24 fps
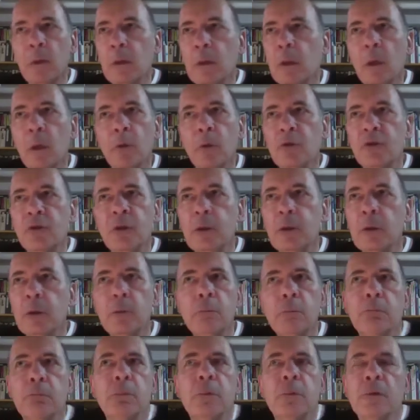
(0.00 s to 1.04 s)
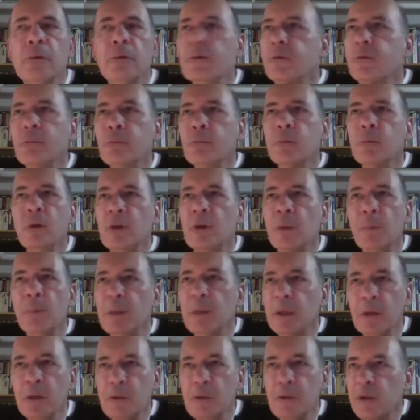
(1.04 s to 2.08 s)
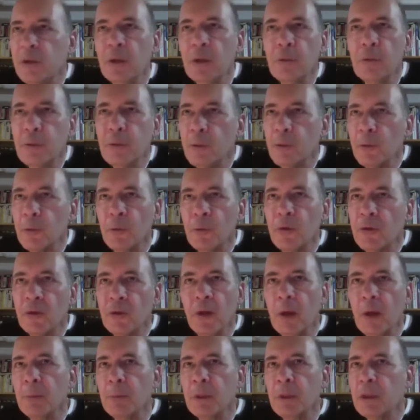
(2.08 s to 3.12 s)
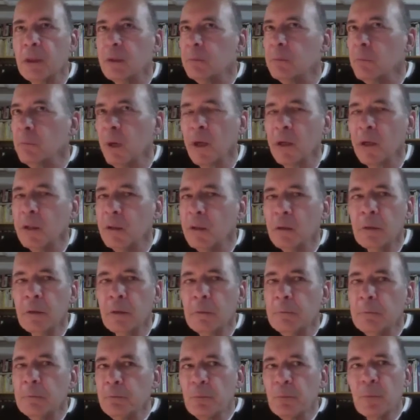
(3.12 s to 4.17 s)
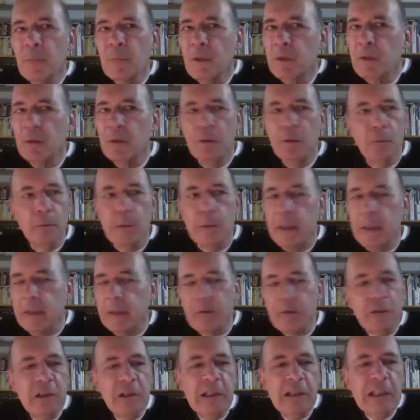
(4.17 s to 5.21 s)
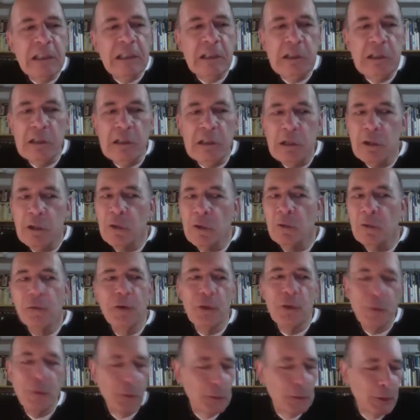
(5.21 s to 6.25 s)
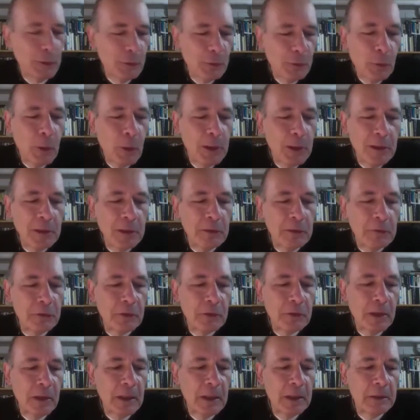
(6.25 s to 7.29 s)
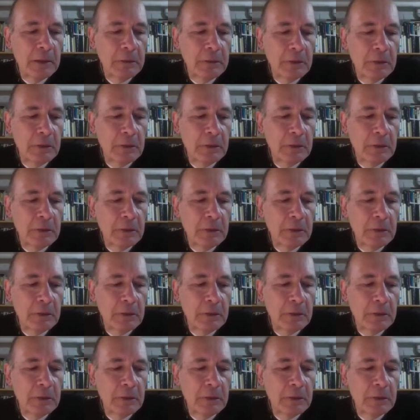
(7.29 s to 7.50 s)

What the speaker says: she was one of the biggest influences on me in my late teen years and early 20s. And